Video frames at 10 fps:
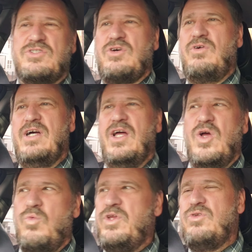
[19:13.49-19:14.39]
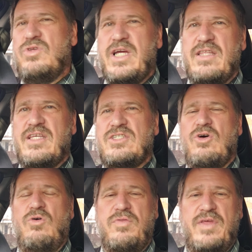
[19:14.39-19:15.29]
So when you look at this
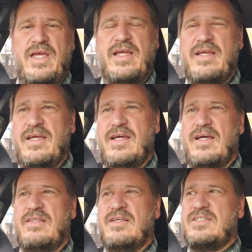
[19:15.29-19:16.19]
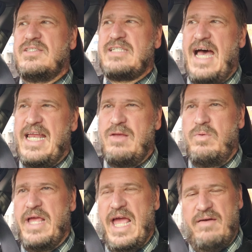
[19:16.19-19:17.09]
whole thing, this society
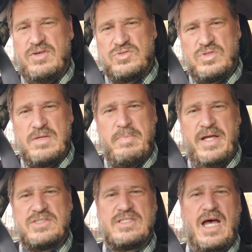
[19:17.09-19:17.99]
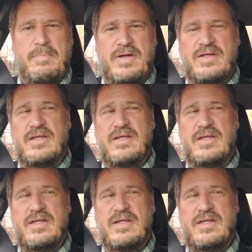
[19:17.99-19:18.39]
we have is really messed up